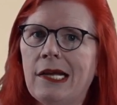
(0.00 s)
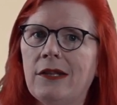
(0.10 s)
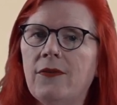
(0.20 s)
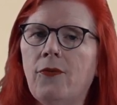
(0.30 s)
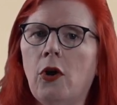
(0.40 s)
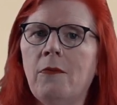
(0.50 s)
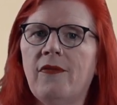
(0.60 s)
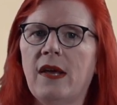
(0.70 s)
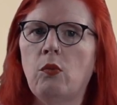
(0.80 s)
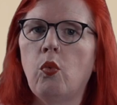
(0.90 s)
in the form
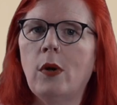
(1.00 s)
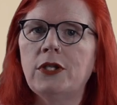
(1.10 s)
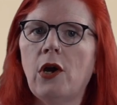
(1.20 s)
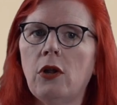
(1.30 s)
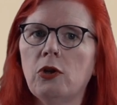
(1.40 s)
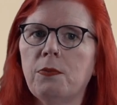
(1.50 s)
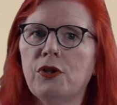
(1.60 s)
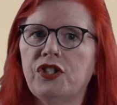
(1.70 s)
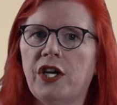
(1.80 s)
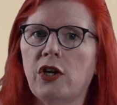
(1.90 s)
of a $1 per
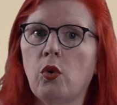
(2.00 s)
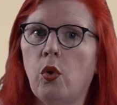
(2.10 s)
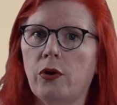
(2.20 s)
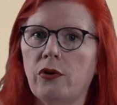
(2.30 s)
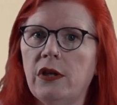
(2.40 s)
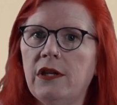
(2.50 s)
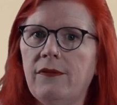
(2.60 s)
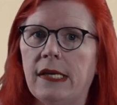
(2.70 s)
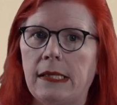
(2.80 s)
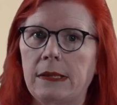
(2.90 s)
share quarterly
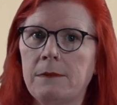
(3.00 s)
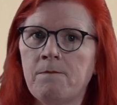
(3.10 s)
dividend.